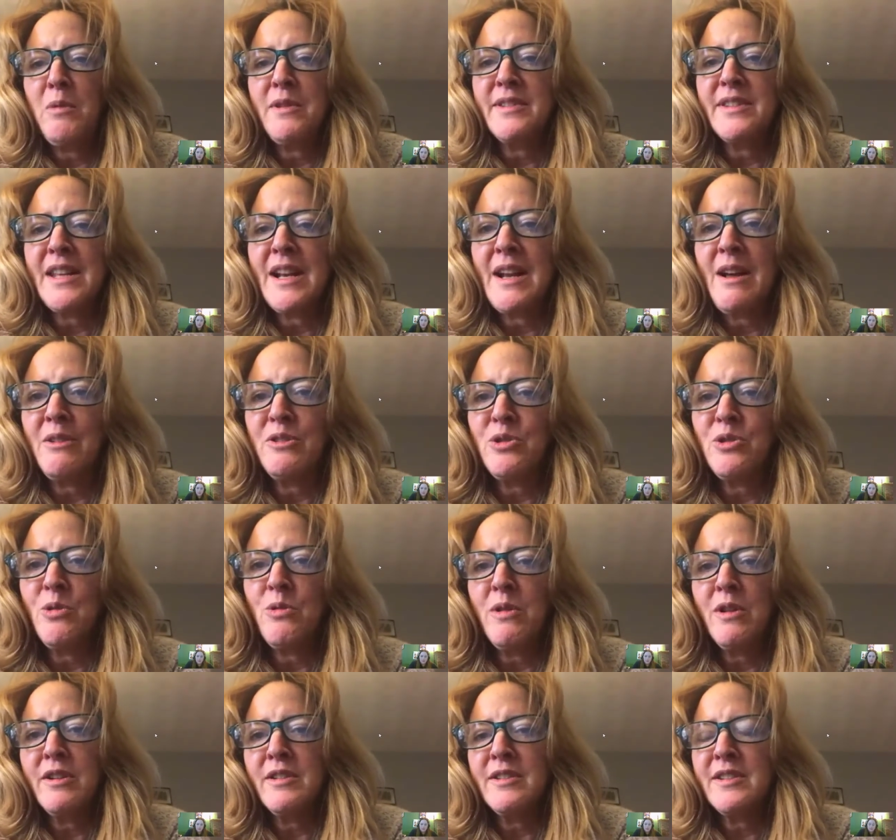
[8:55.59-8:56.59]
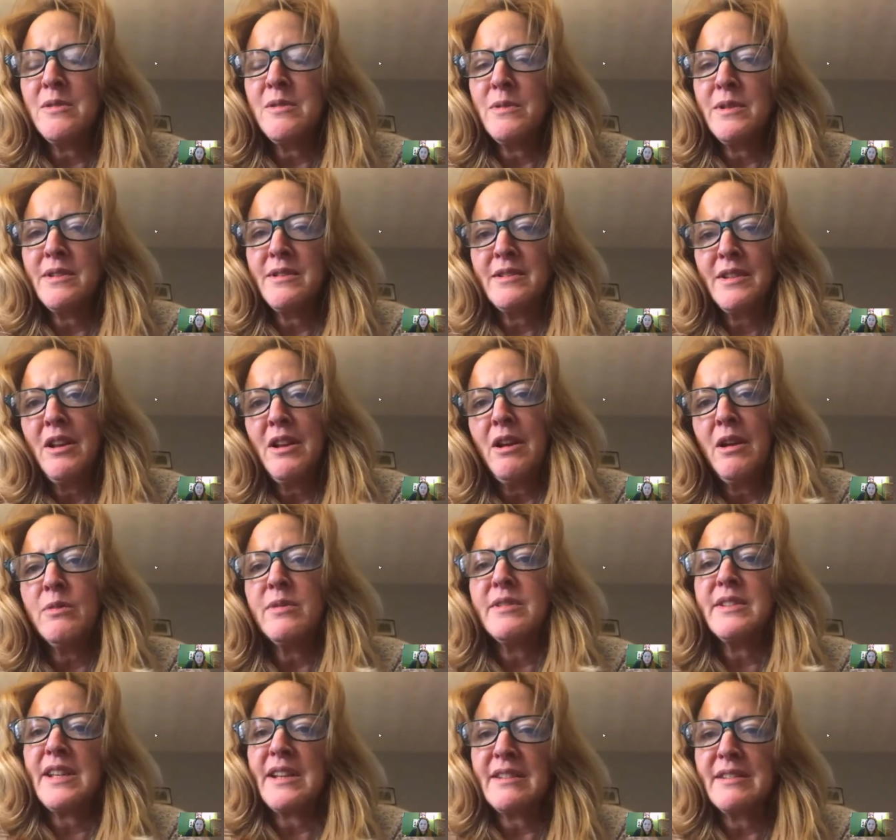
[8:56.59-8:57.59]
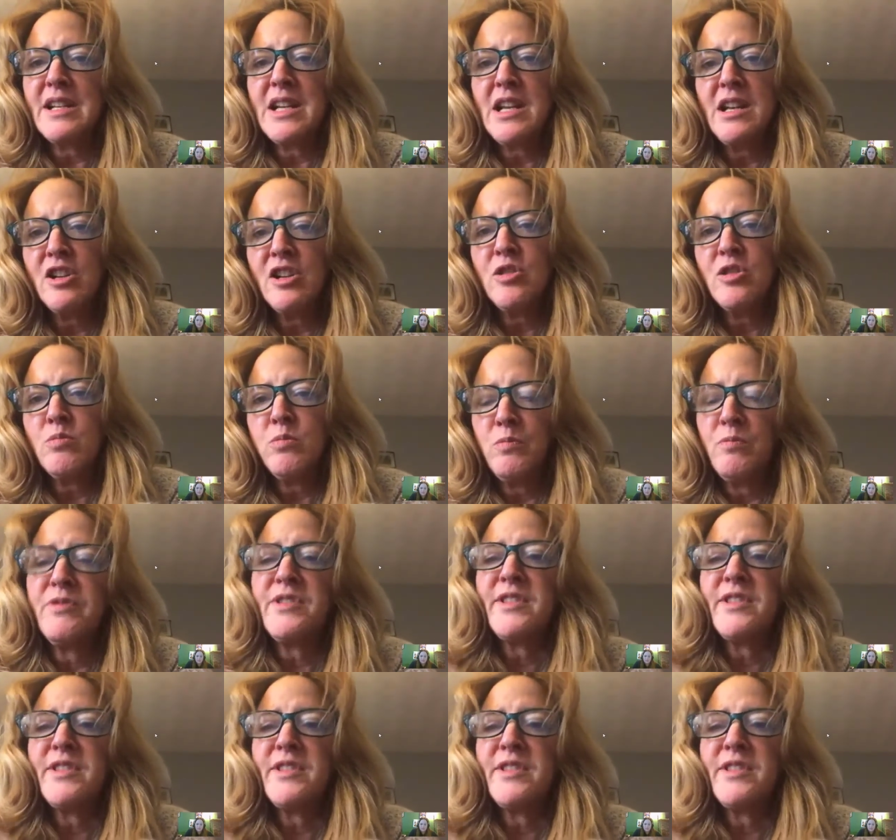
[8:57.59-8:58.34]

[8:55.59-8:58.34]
We'll sit outdoors. It was 60ish,